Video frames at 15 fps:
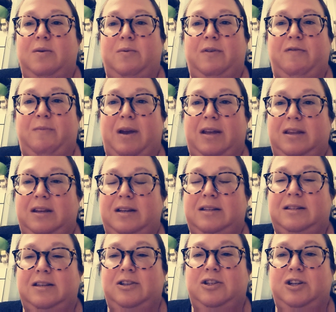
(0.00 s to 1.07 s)
we've made the
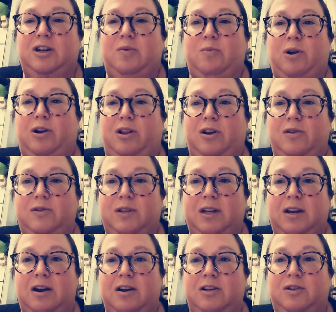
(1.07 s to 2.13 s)
decision, we're
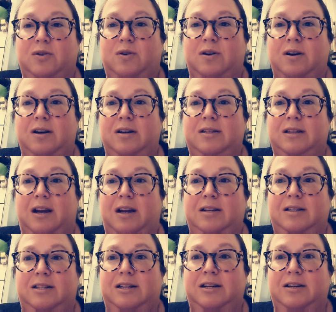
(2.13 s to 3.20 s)
closing our doors
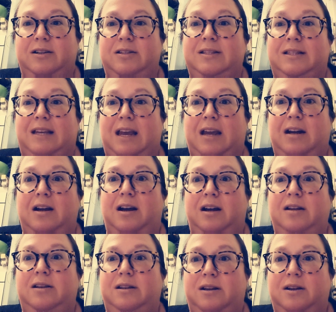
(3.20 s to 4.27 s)
until date
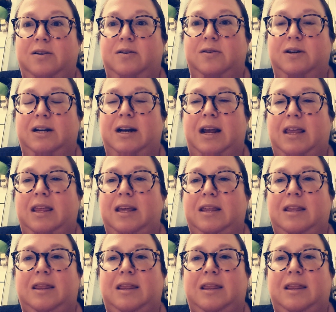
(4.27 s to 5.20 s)
unknown. And I think